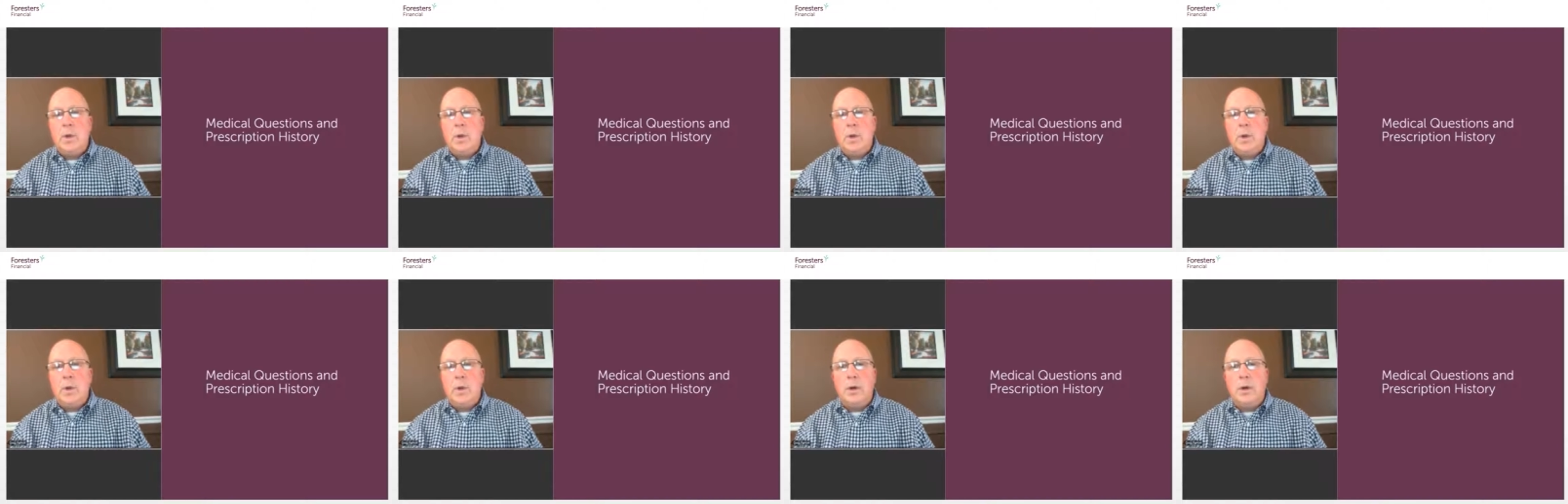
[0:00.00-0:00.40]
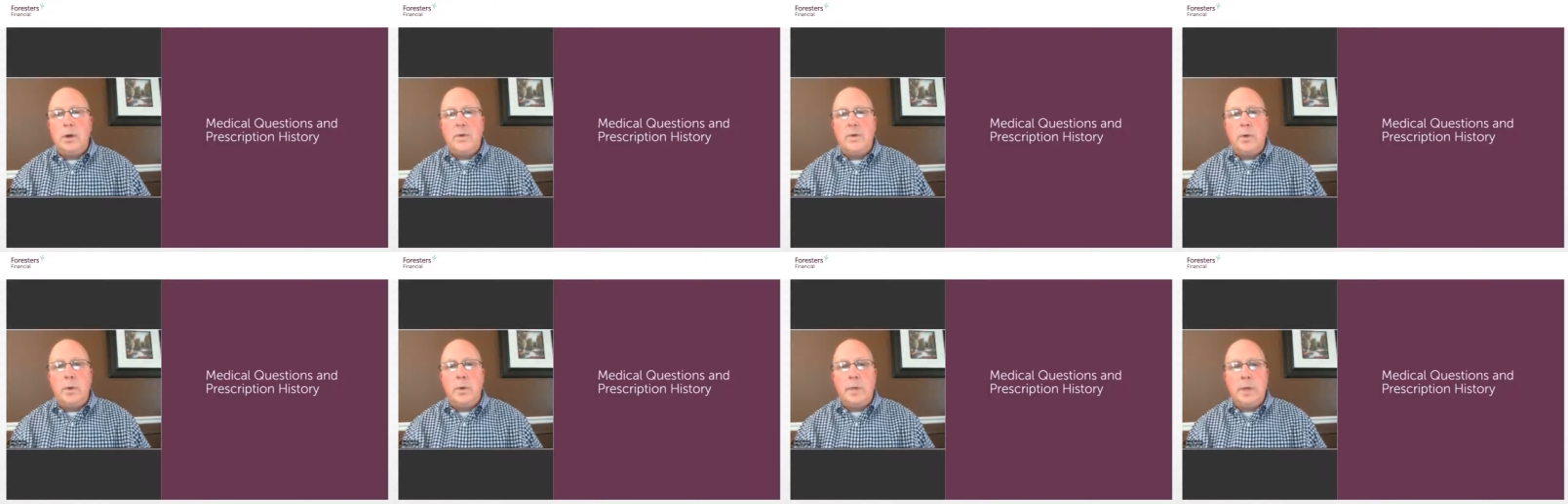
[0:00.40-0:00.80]
or
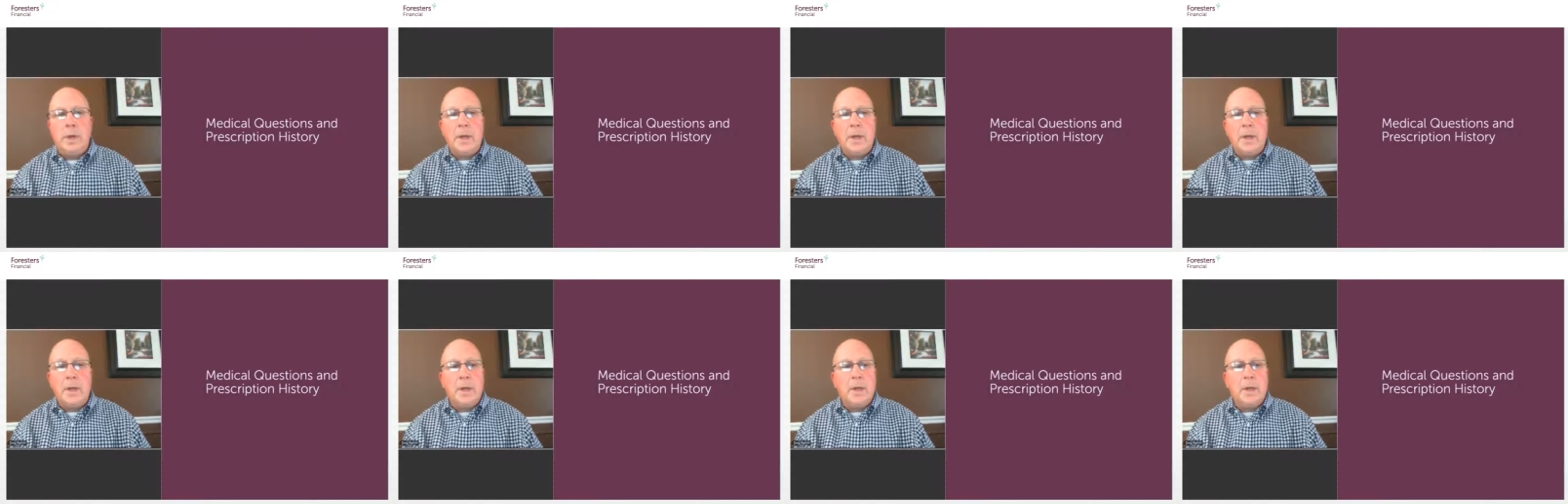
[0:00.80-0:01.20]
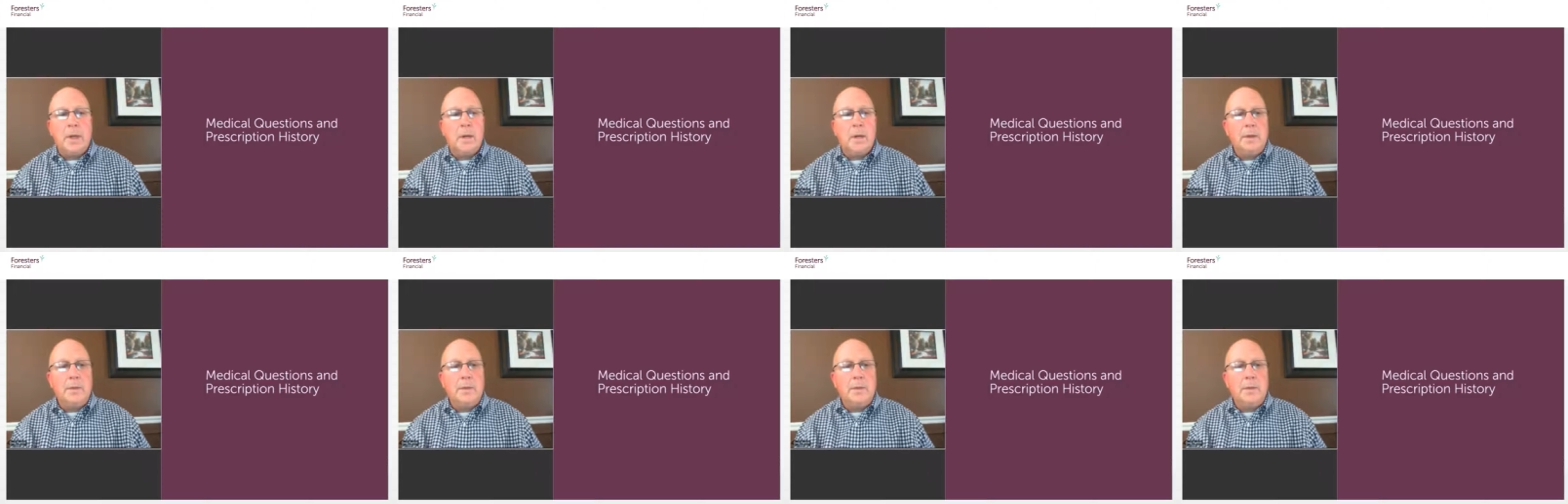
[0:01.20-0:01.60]
I'll have one of
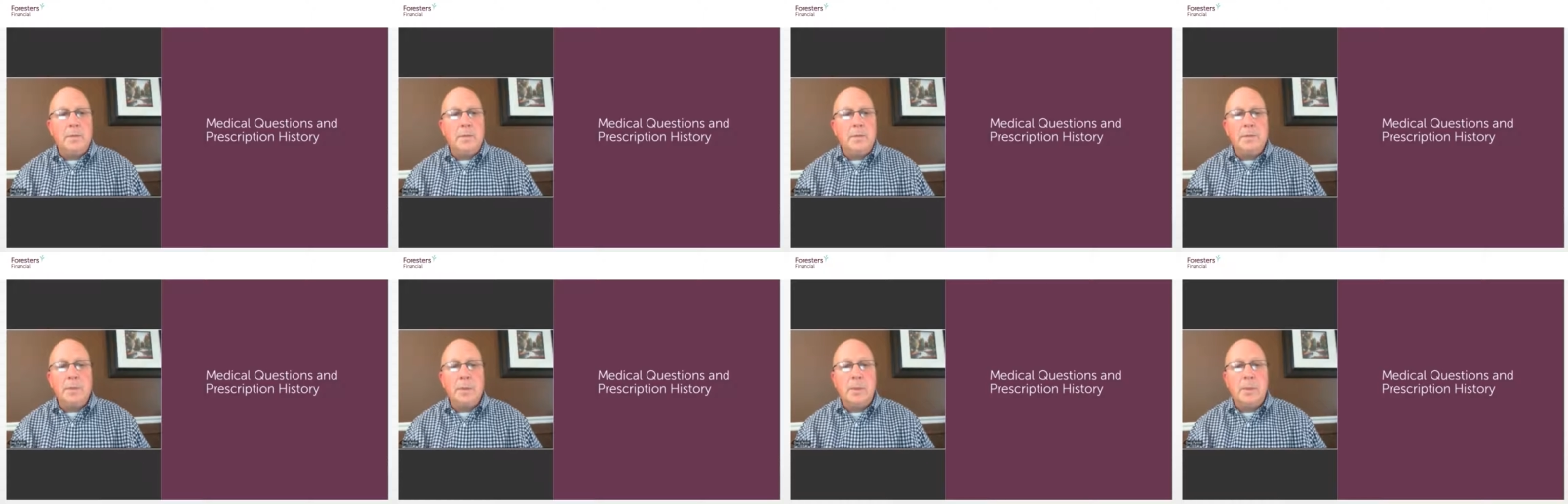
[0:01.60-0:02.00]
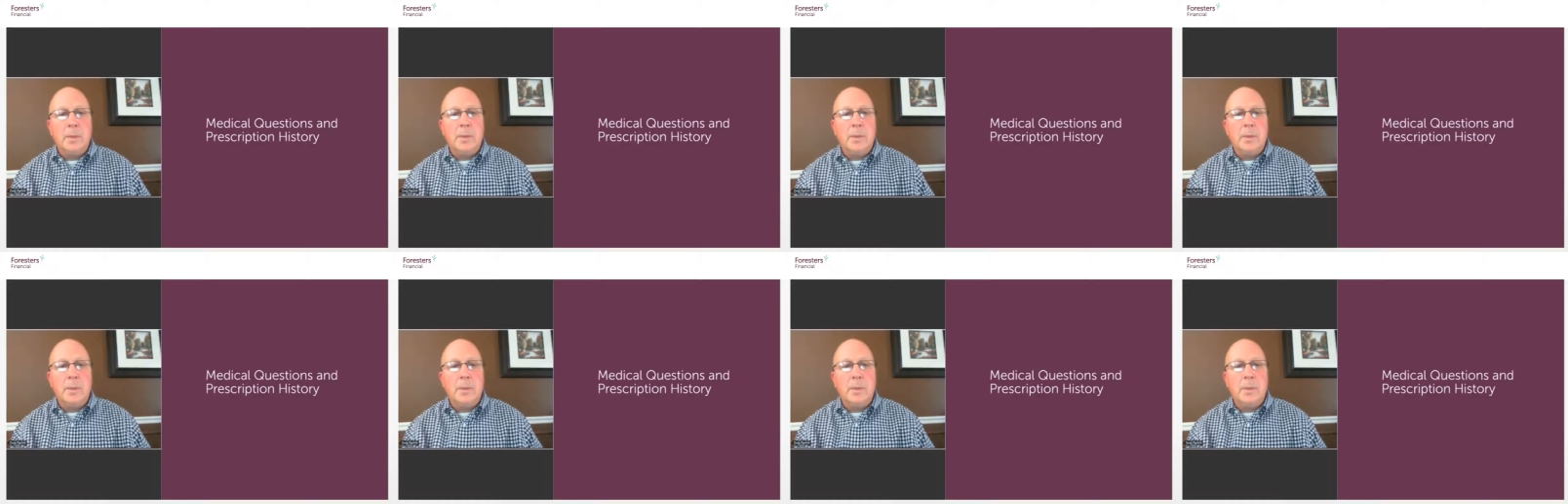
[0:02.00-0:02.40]
my team
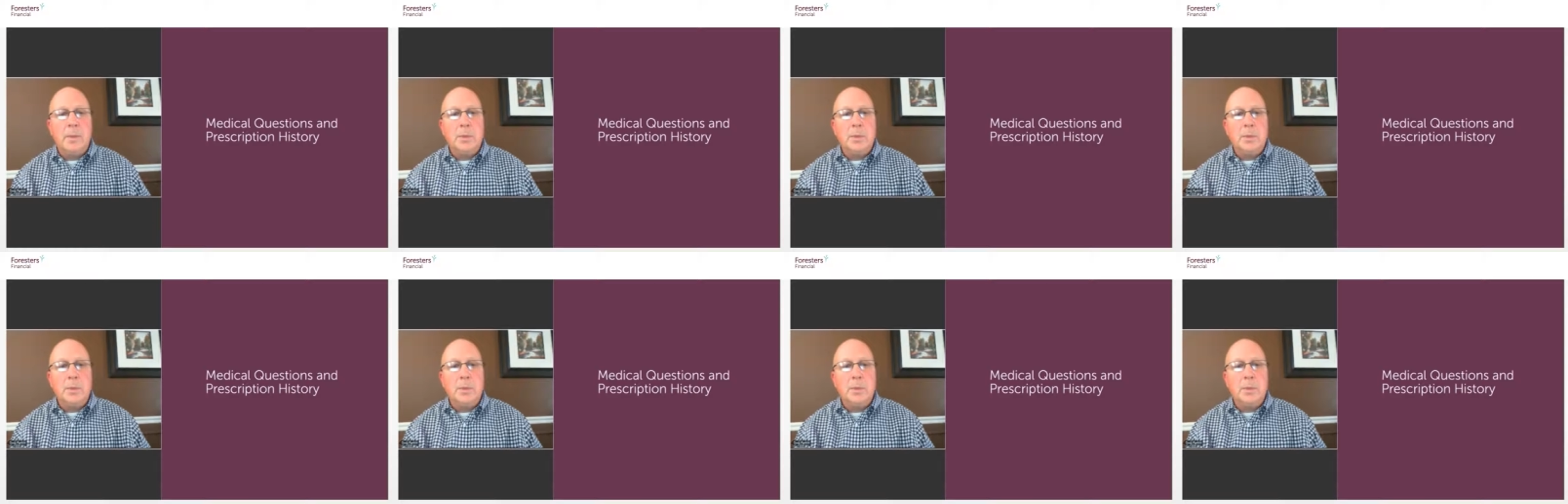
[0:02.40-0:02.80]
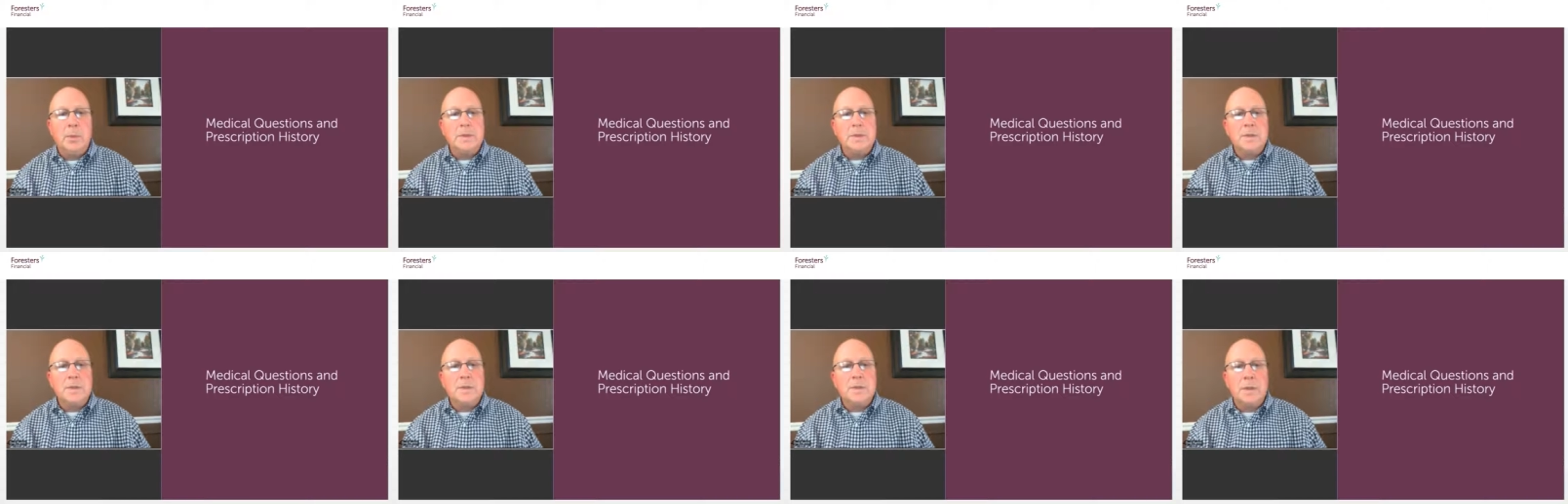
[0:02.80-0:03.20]
members get back to
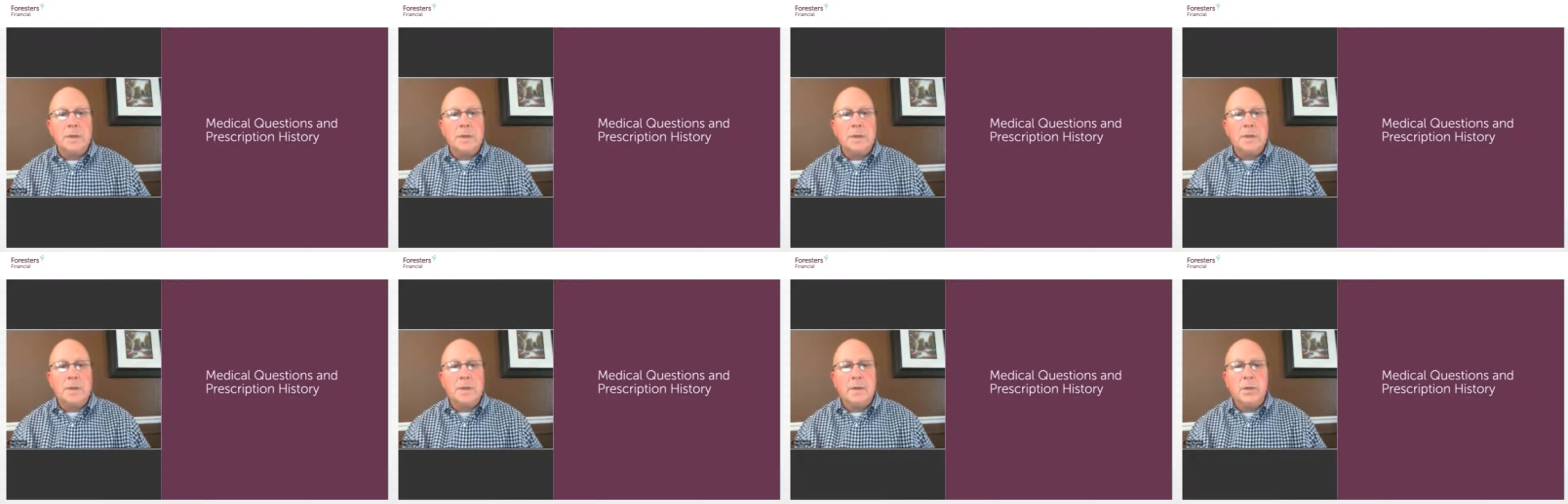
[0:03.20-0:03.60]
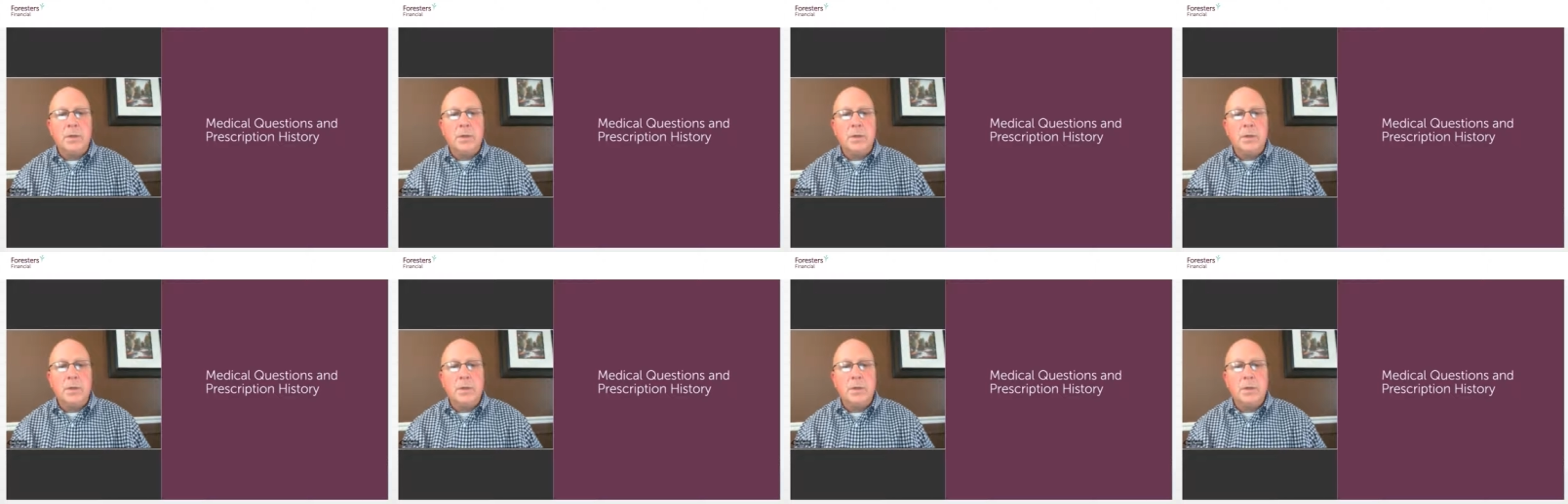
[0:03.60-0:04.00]
you and we'll get that
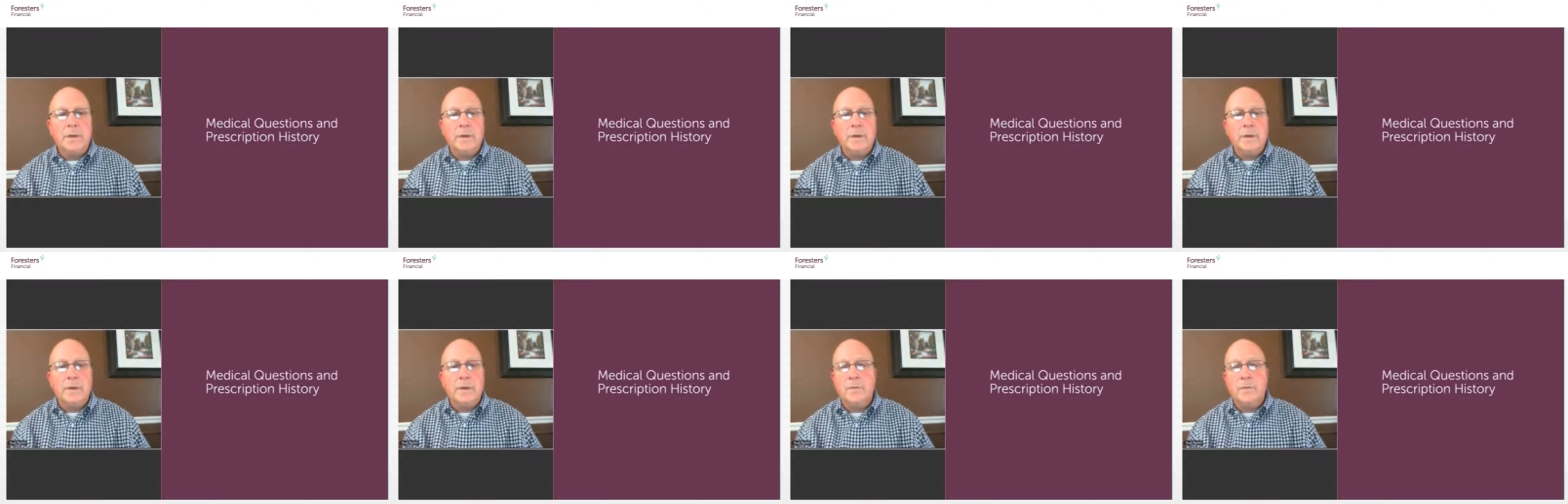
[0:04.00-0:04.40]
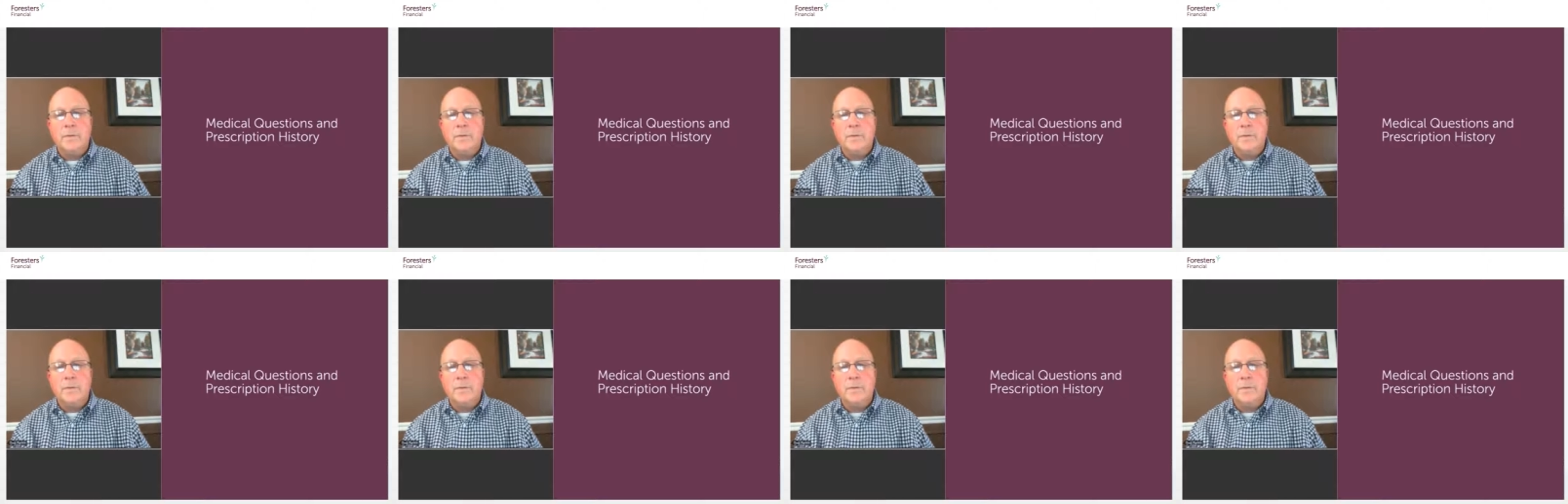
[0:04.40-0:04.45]
answer for you.